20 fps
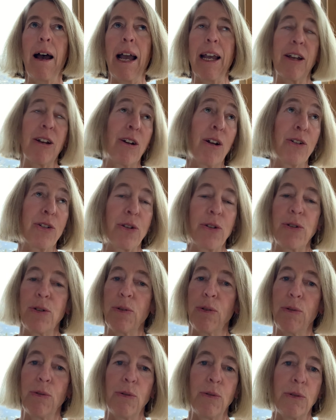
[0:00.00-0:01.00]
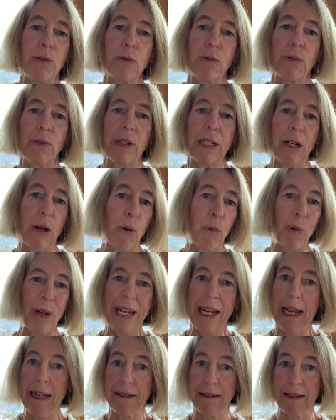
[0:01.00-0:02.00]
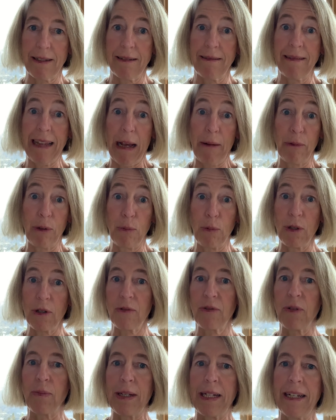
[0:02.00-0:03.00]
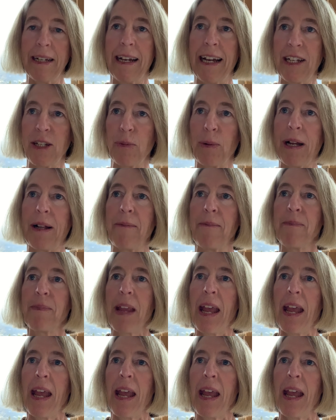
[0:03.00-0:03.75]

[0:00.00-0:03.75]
could also do it on weekends. That would work for me as well.